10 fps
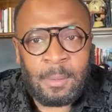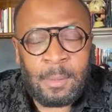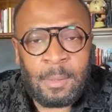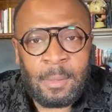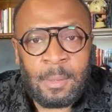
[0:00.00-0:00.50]

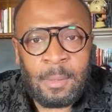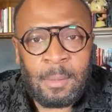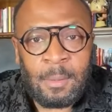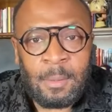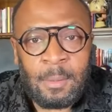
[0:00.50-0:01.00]

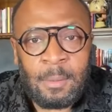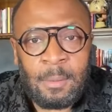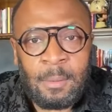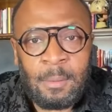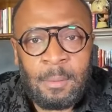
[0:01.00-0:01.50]

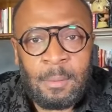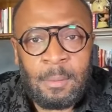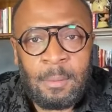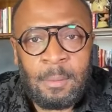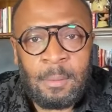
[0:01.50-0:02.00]

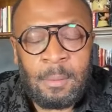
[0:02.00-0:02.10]
No one is speaking in this clip.